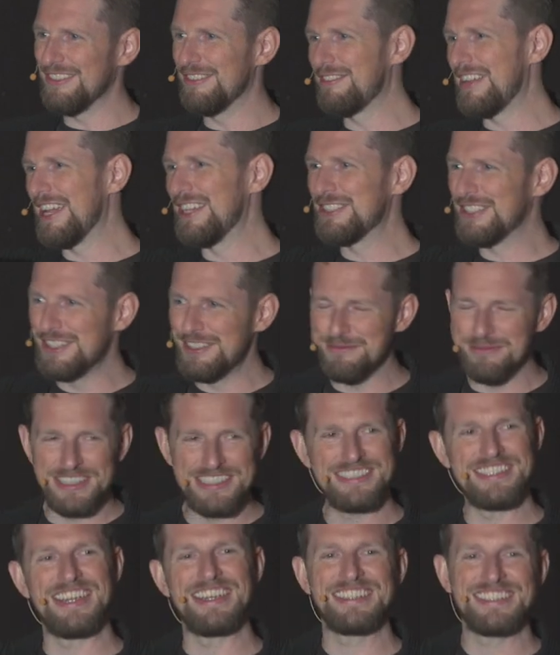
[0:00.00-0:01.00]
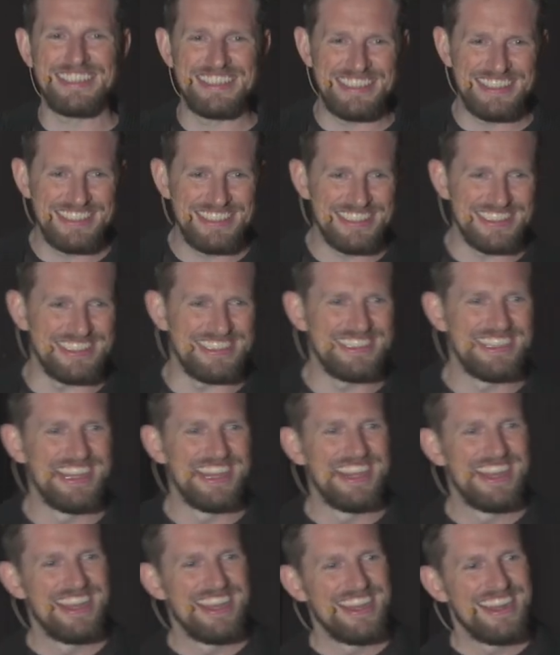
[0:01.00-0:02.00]
location in West Texas, and
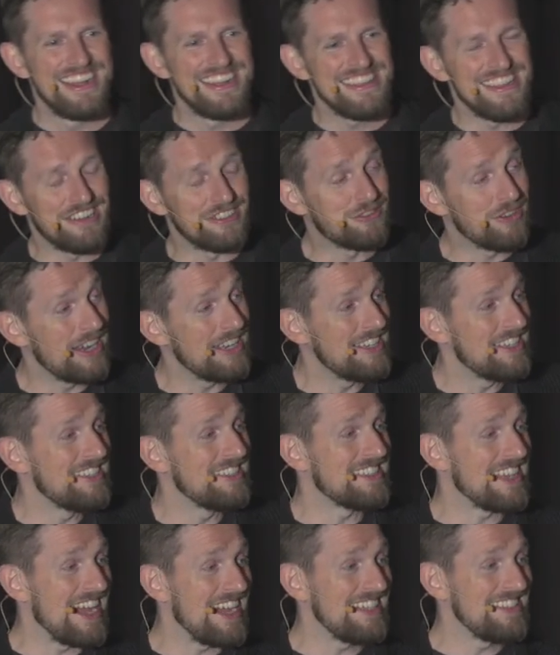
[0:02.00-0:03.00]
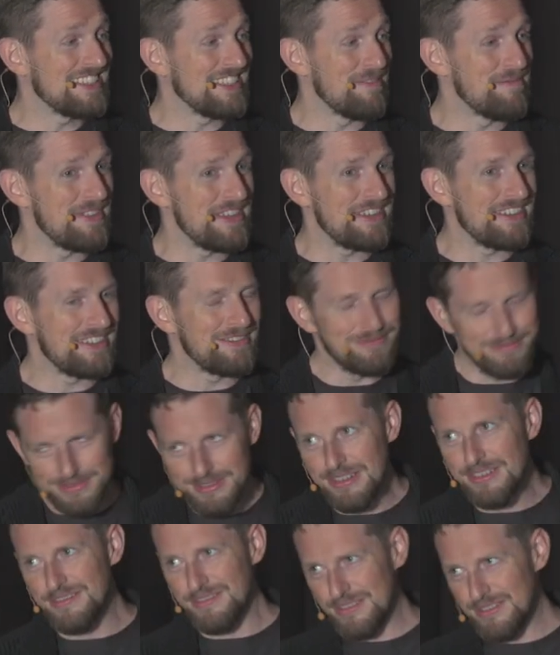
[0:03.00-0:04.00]
they're trying to design something,
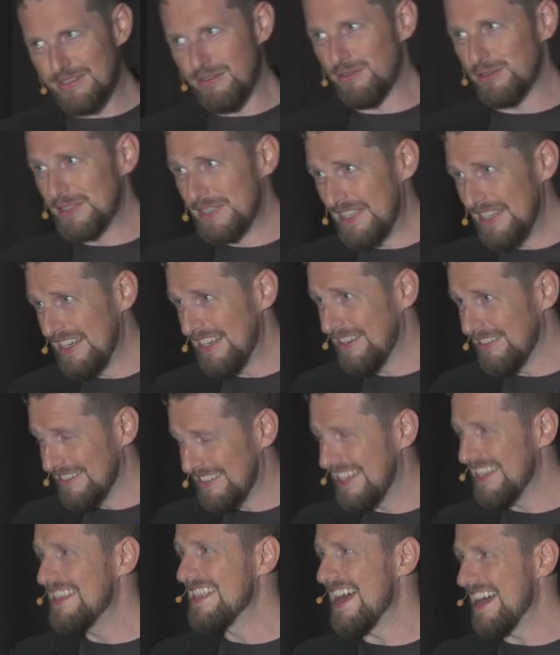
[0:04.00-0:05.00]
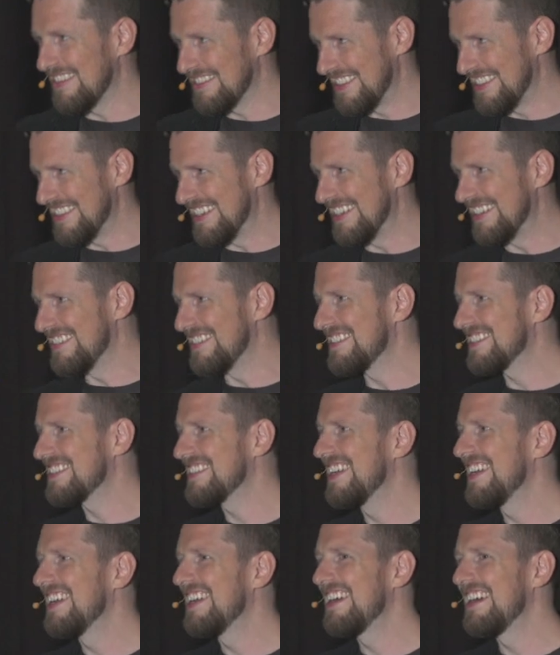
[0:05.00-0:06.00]
of course, thinking on 10,000 years,
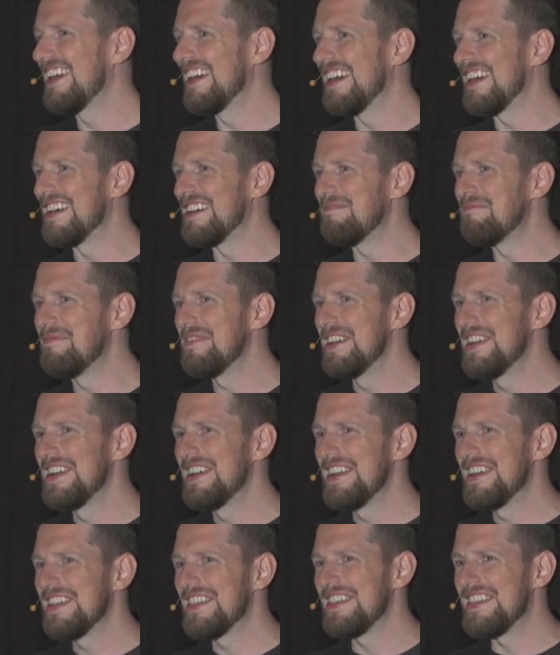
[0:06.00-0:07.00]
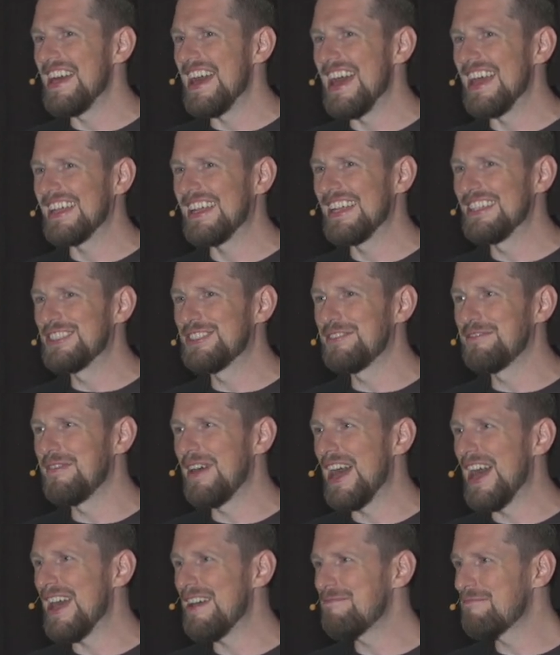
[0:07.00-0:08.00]
um, that can
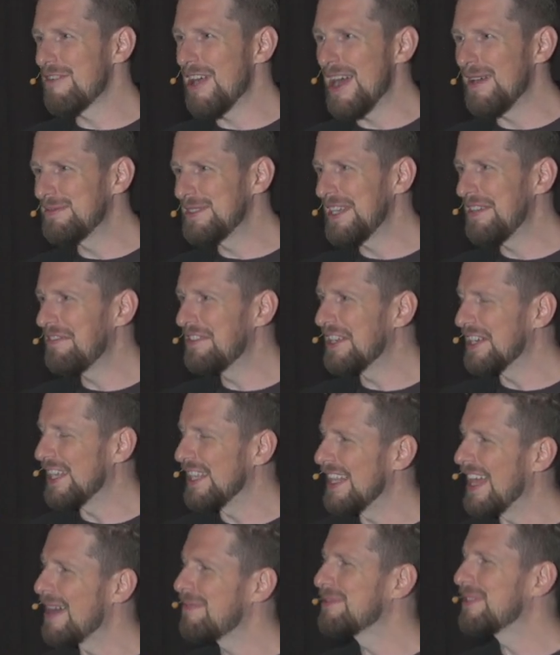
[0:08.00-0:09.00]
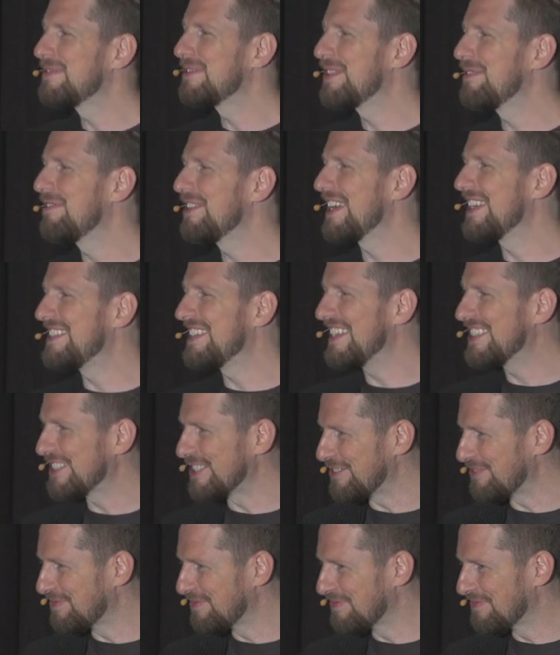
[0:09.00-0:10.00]
survive perhaps even a collapse of
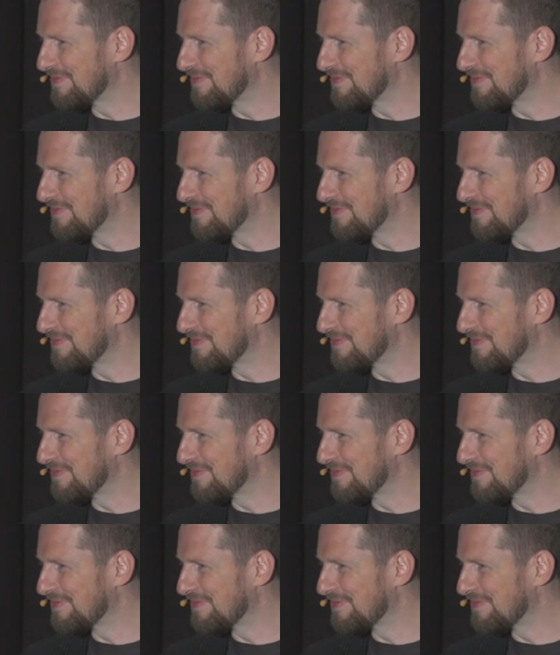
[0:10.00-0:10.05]
civilization.